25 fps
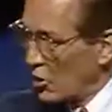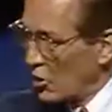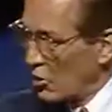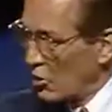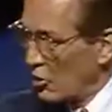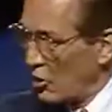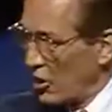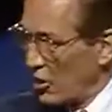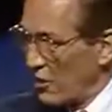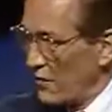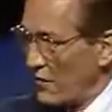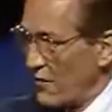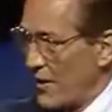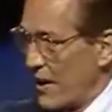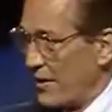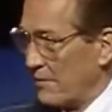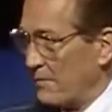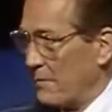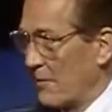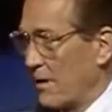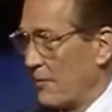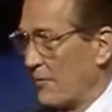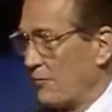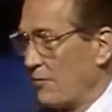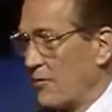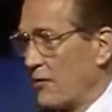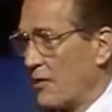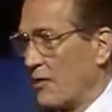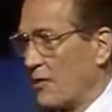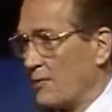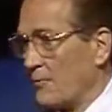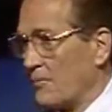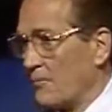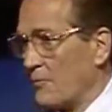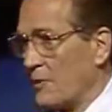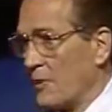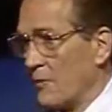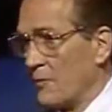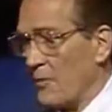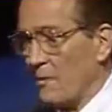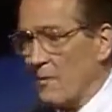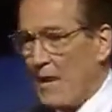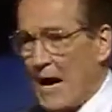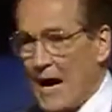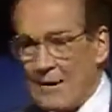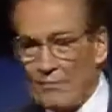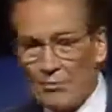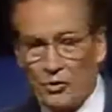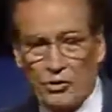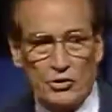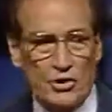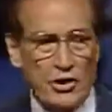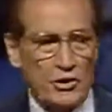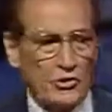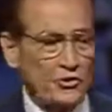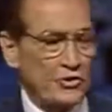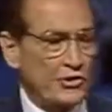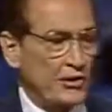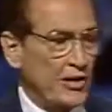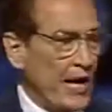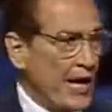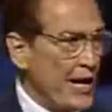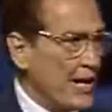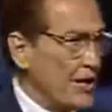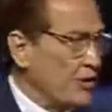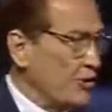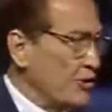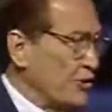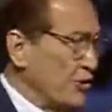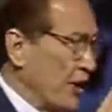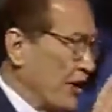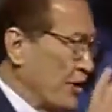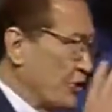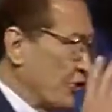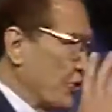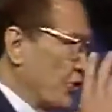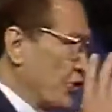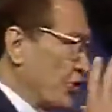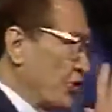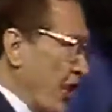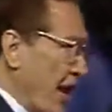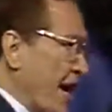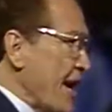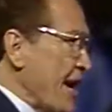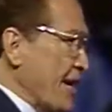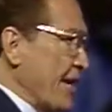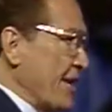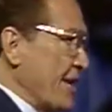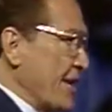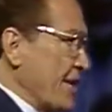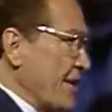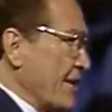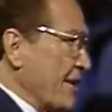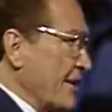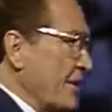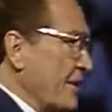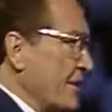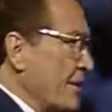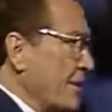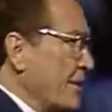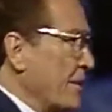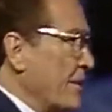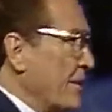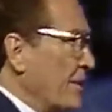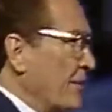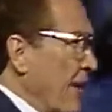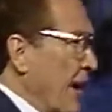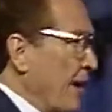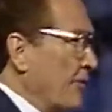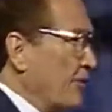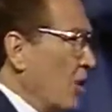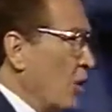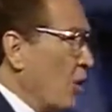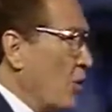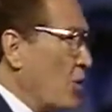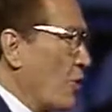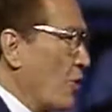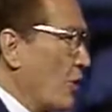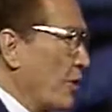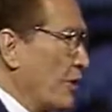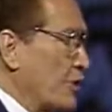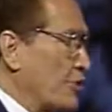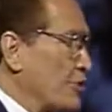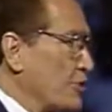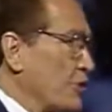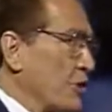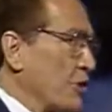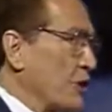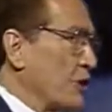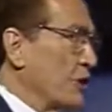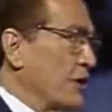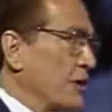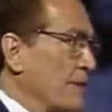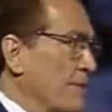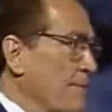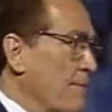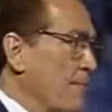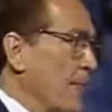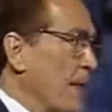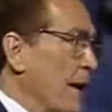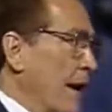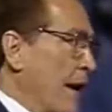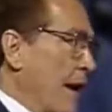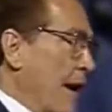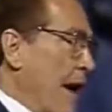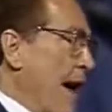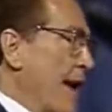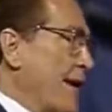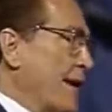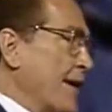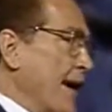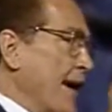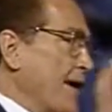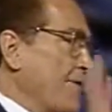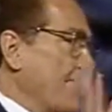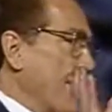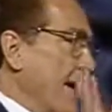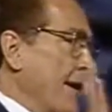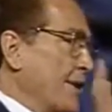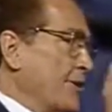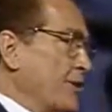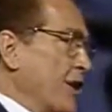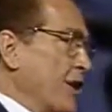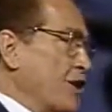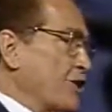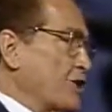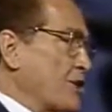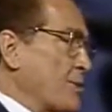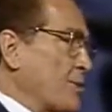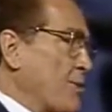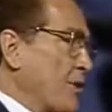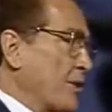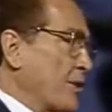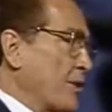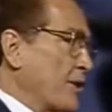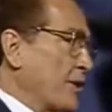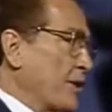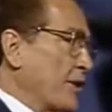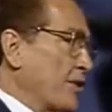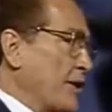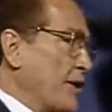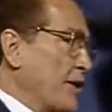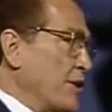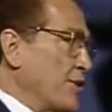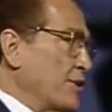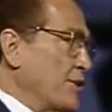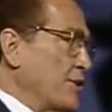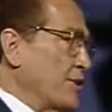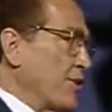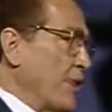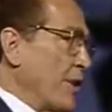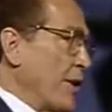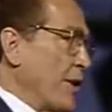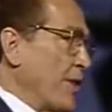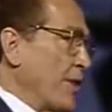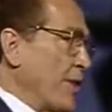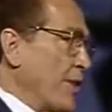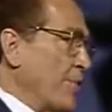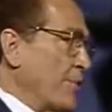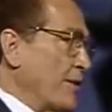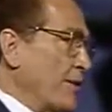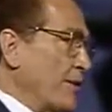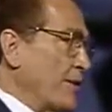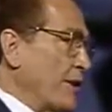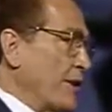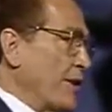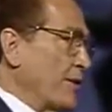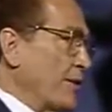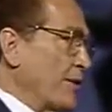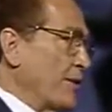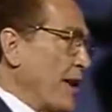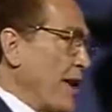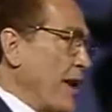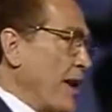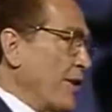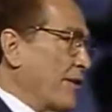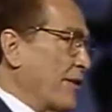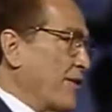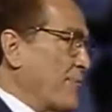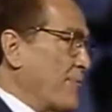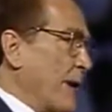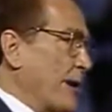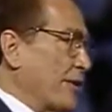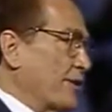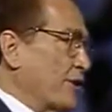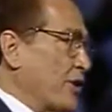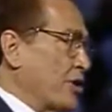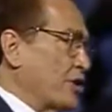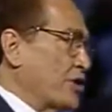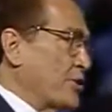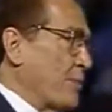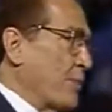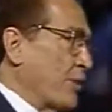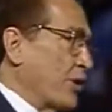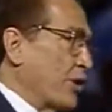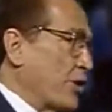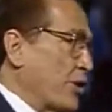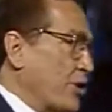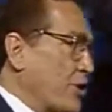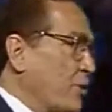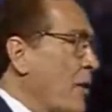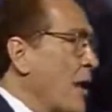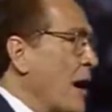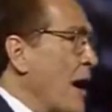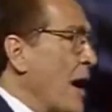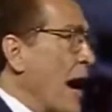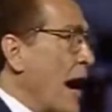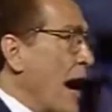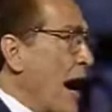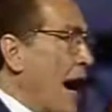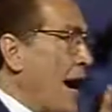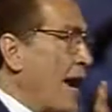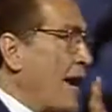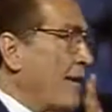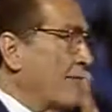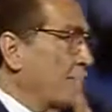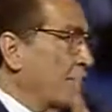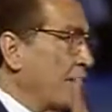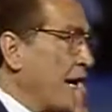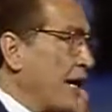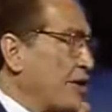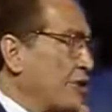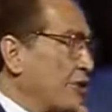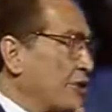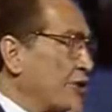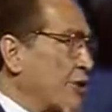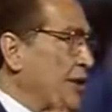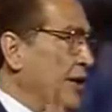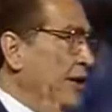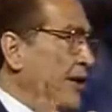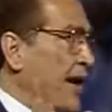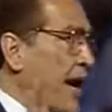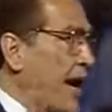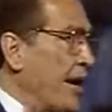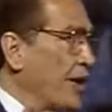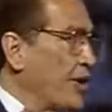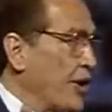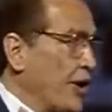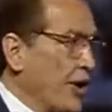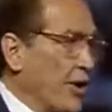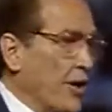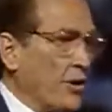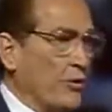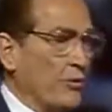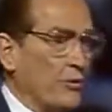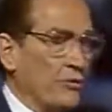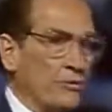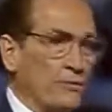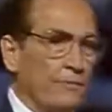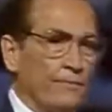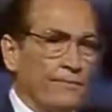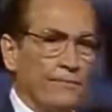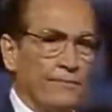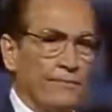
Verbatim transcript: Learn that, my friend. The Bible says, taste and see that the Lord is good. And I gave my testimony to these in the Red Army Theater, and I'll give my testimony to you. I have tasted and I know